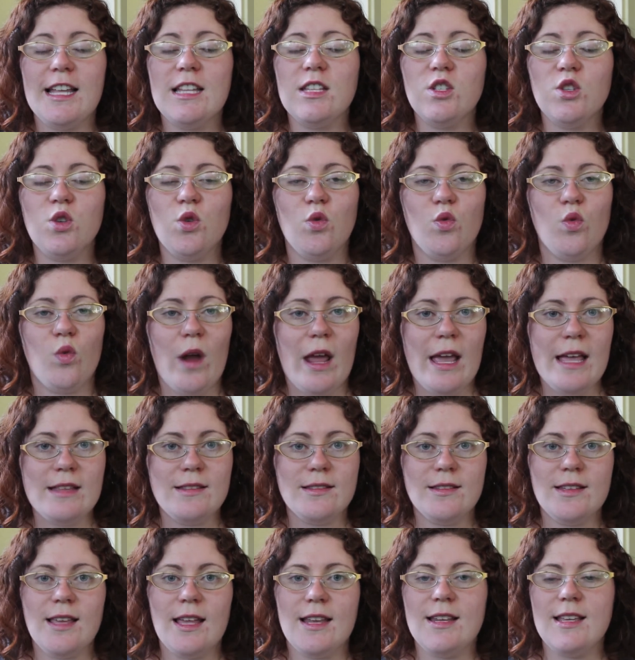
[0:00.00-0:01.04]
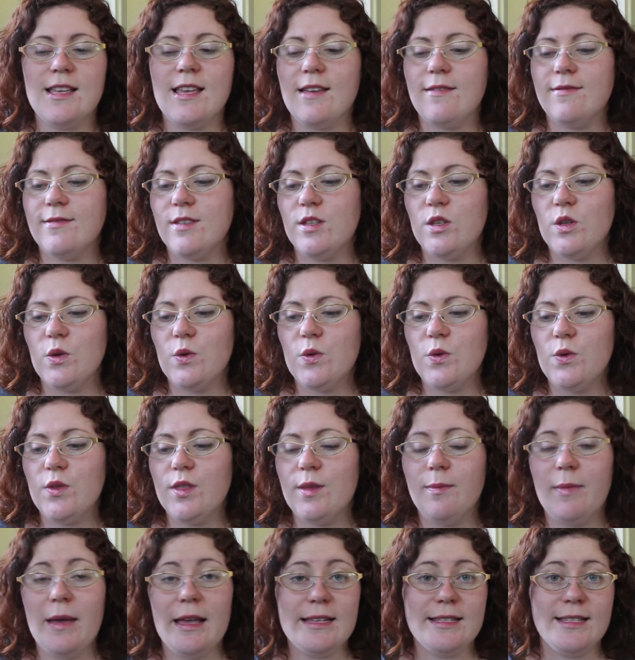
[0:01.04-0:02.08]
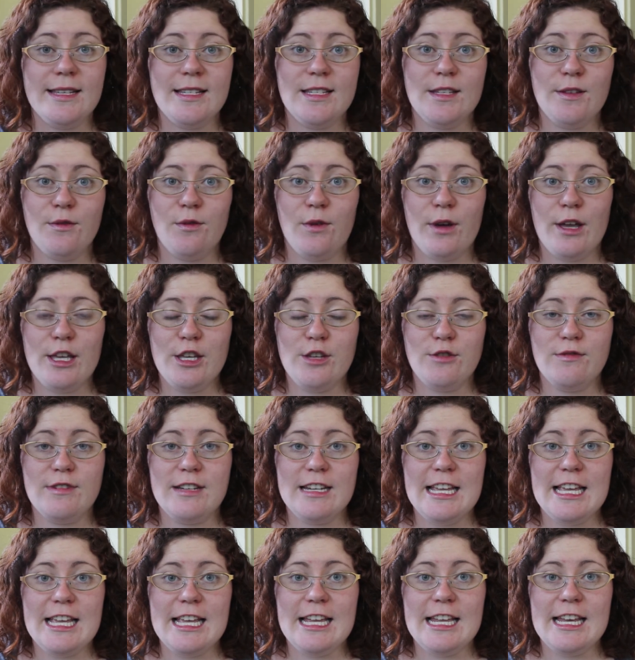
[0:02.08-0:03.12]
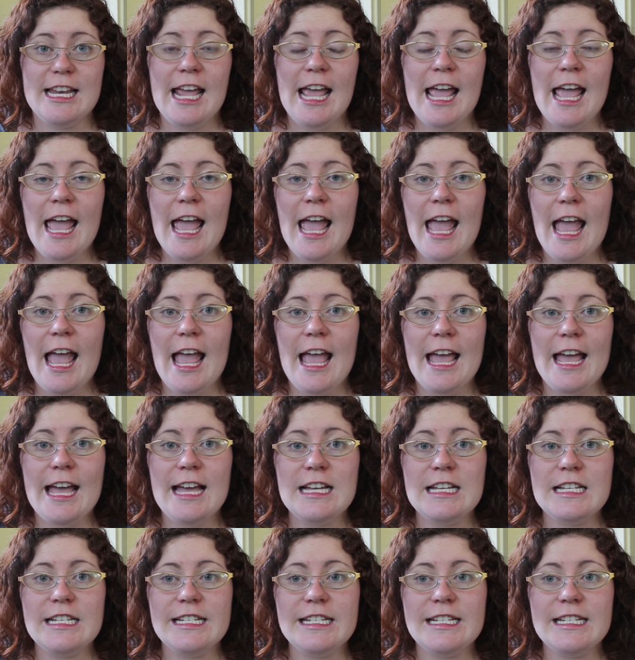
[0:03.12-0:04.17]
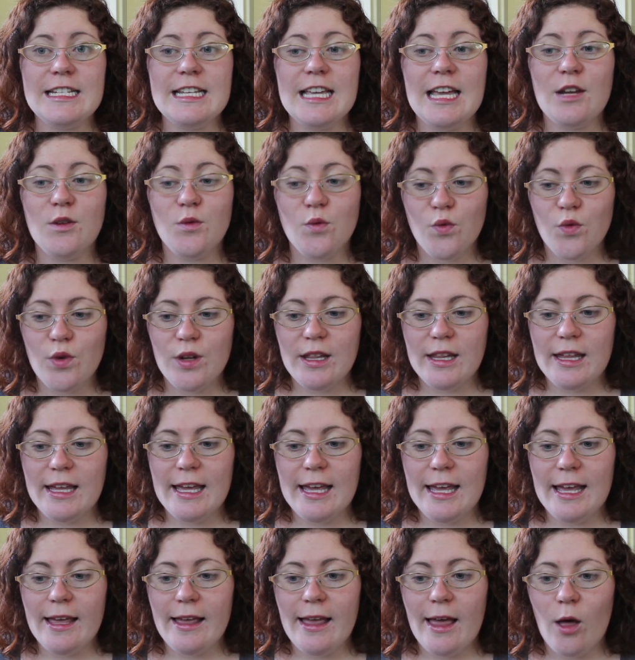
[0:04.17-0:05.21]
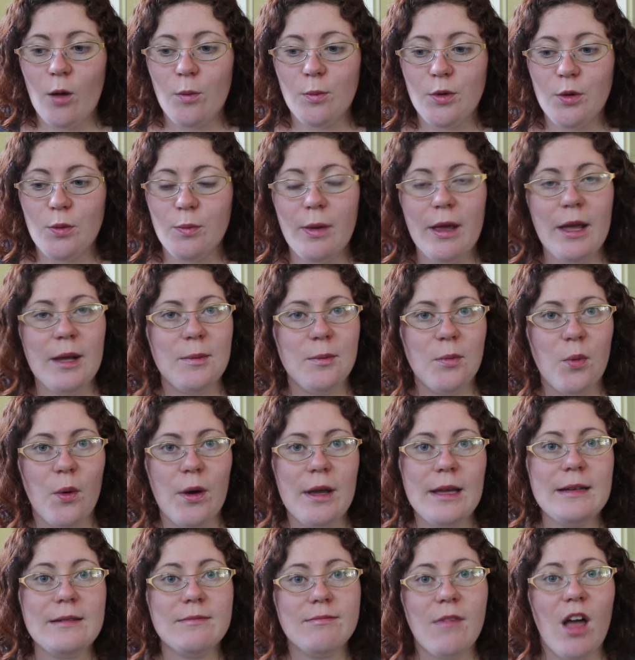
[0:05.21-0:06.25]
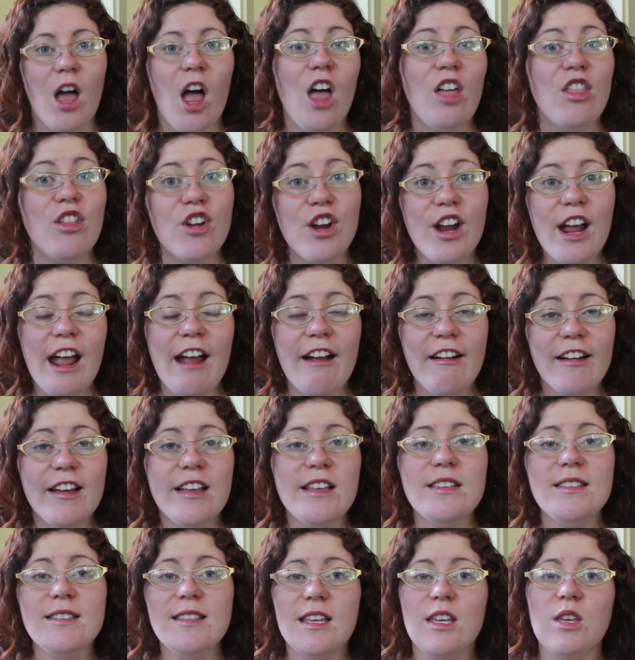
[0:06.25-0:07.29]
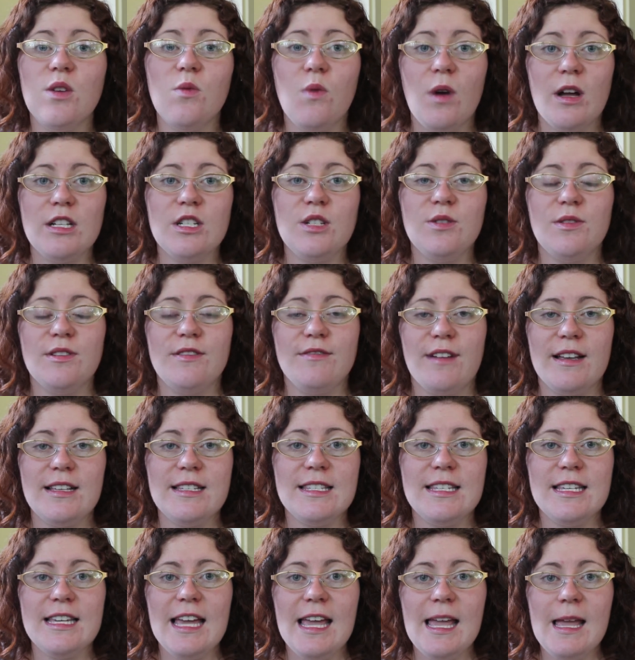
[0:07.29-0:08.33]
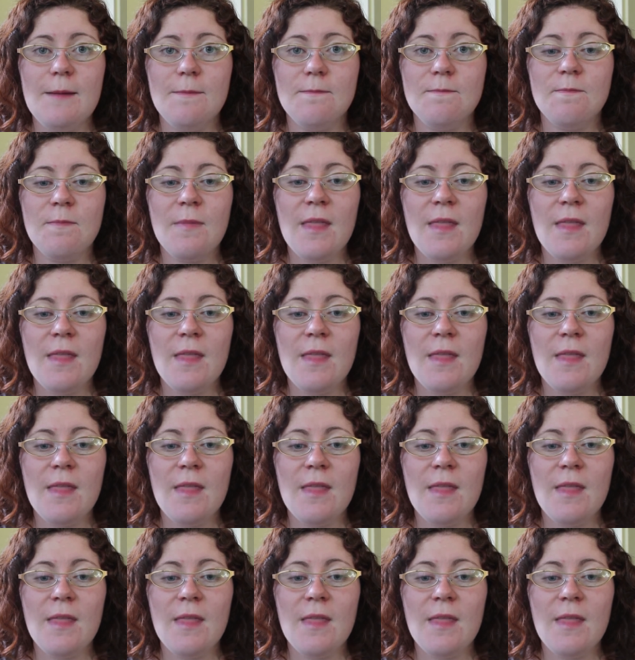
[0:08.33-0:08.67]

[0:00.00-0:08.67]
It's great, it gives you the basics of what you need and can really help you pinpoint other areas that you want to investigate.